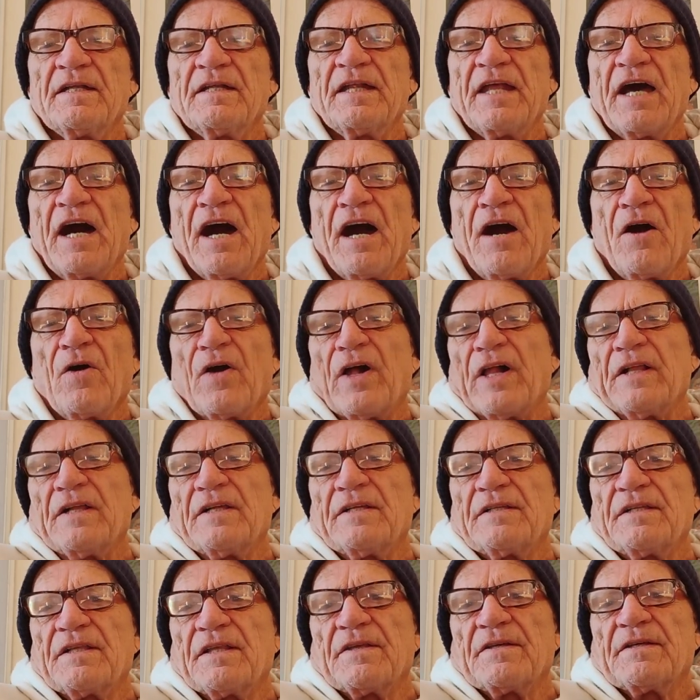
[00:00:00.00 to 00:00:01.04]
Now,
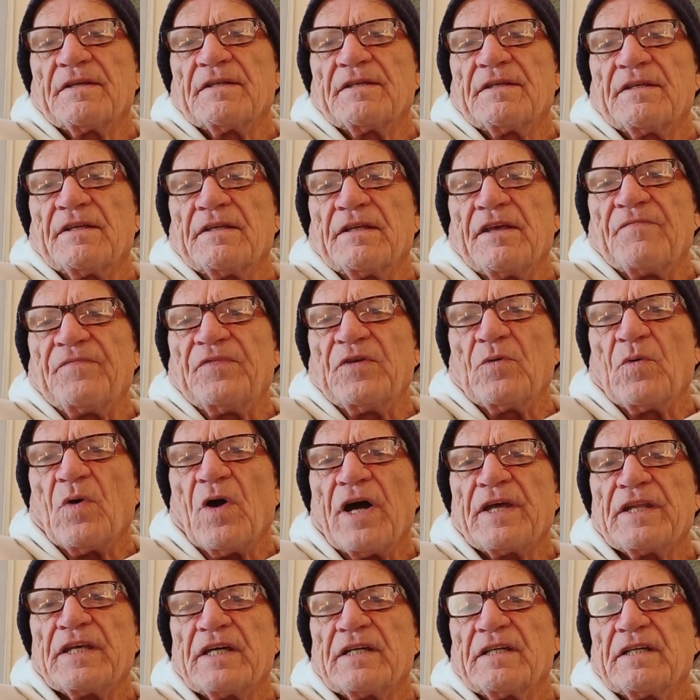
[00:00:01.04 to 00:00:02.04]
if you want